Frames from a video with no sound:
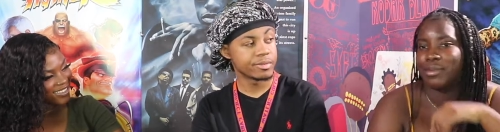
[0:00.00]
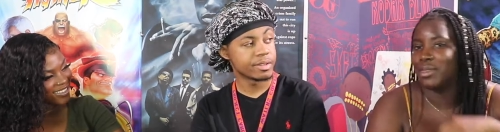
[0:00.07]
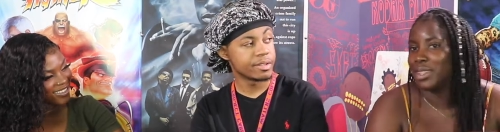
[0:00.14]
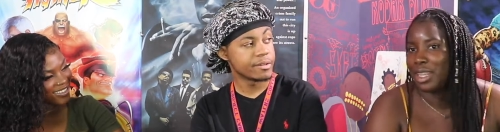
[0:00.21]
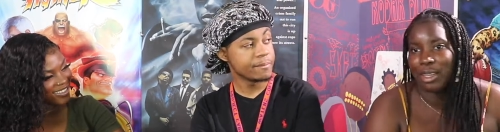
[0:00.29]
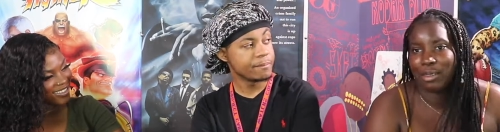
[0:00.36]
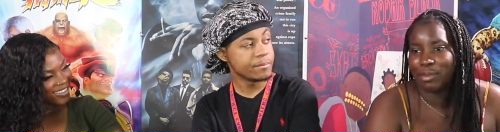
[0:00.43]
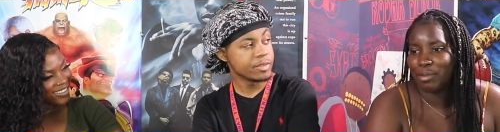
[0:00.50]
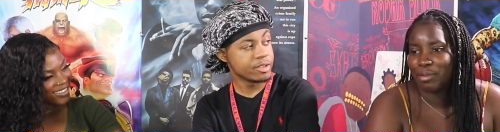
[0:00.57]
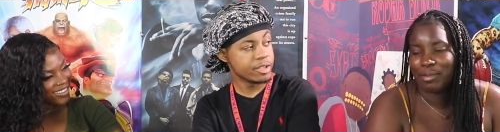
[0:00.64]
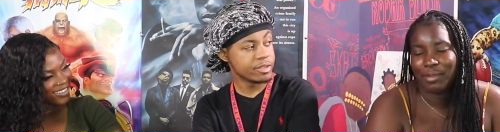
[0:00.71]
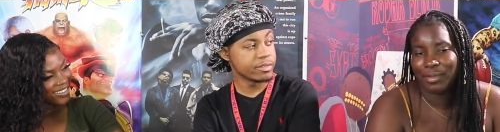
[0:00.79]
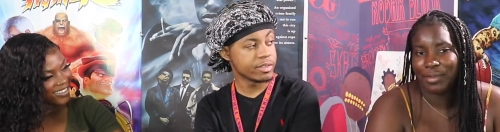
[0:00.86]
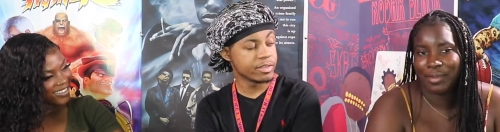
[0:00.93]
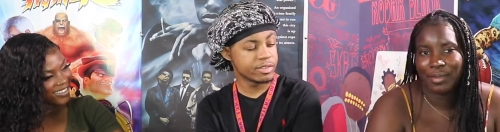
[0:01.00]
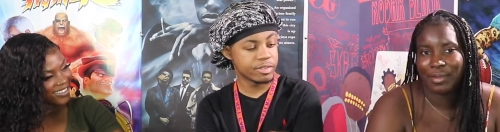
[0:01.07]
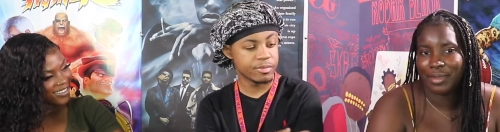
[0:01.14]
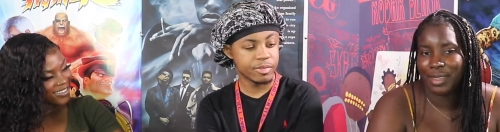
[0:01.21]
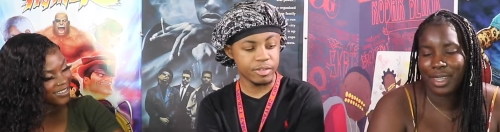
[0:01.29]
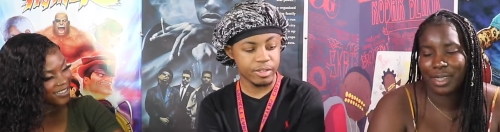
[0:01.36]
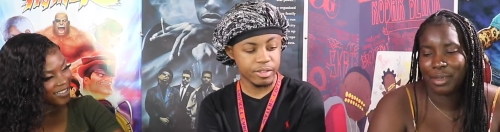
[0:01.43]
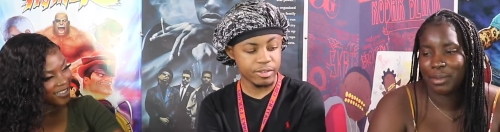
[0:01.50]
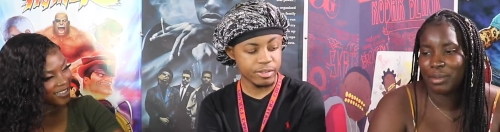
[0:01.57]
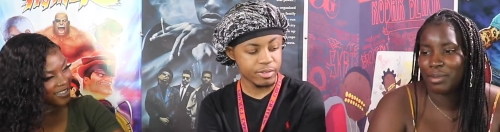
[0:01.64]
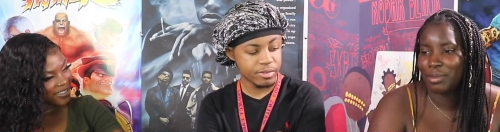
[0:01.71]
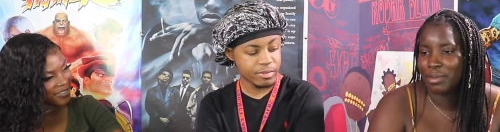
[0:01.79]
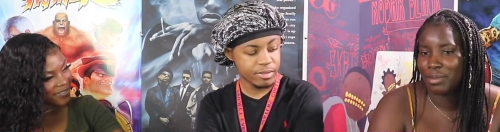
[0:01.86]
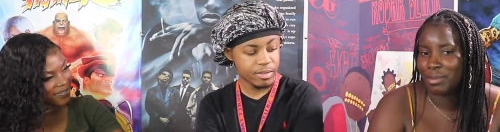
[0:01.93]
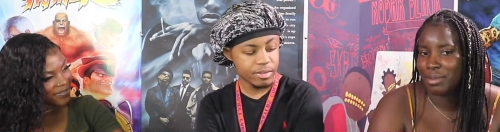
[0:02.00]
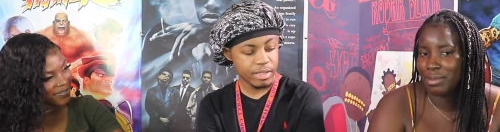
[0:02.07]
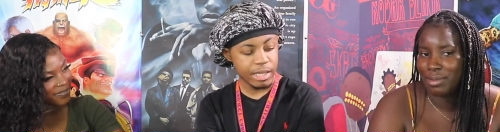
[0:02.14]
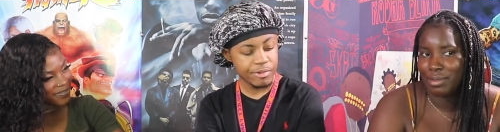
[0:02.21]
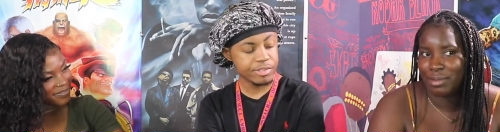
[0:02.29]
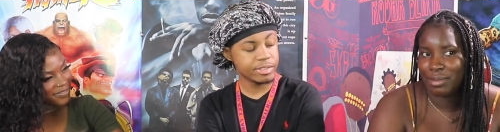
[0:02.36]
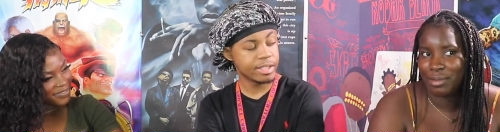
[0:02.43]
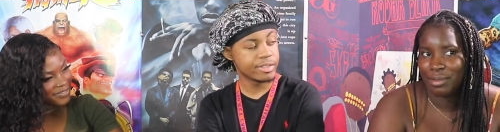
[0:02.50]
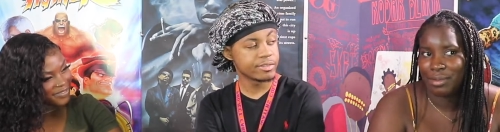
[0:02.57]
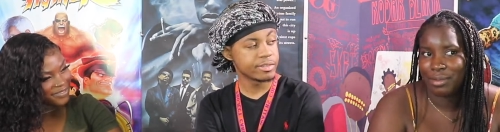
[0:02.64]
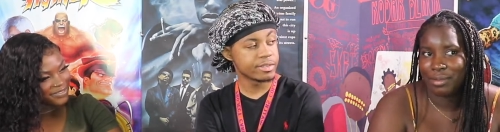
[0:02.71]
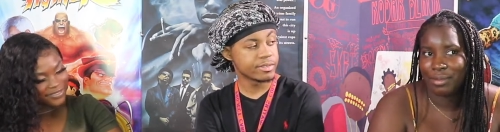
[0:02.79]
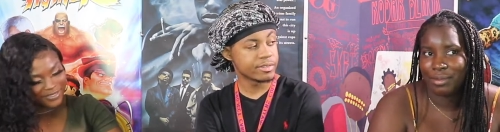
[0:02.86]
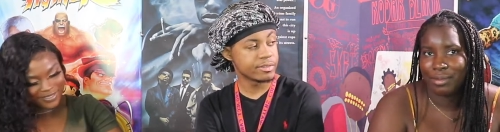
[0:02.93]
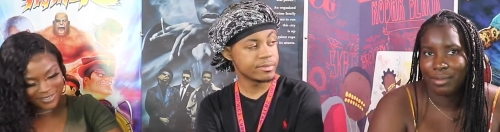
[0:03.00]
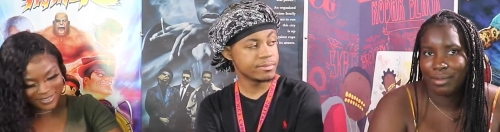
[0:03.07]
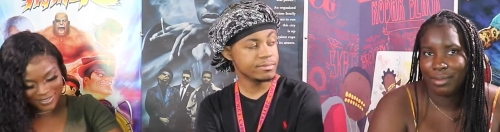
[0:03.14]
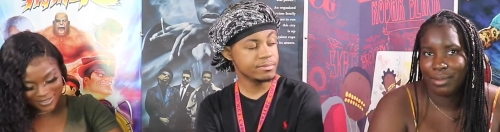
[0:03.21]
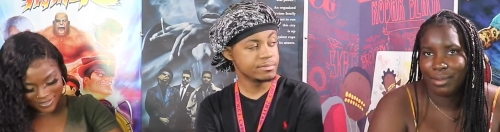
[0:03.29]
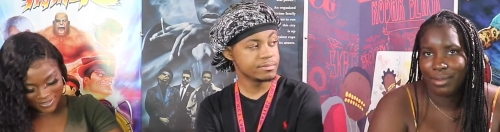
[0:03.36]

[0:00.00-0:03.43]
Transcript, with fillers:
Speaker 1: with that. No, you're not in a relationship. Okay, so how was your last relationship?